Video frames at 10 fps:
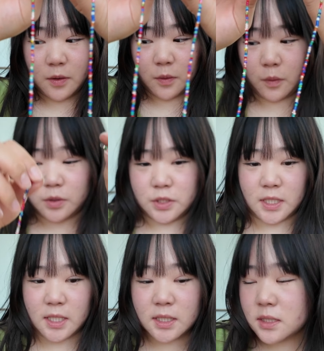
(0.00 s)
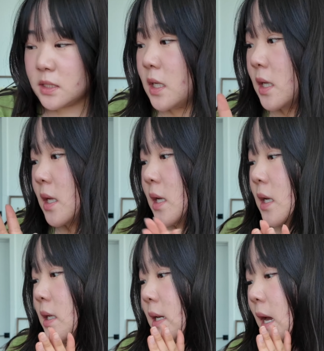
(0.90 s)
Gorgeous.
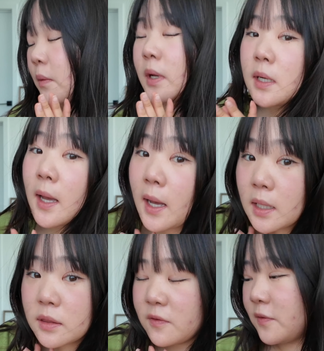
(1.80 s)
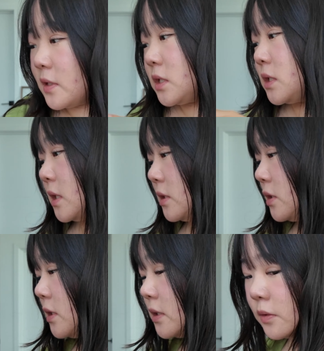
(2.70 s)
Now we gotta add the finishing
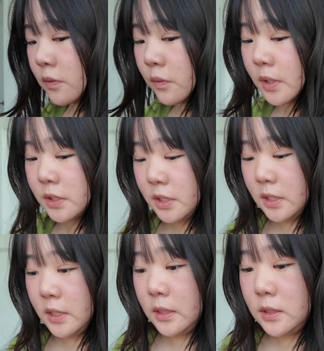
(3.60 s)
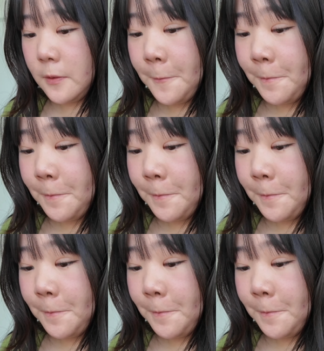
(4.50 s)
touches, which is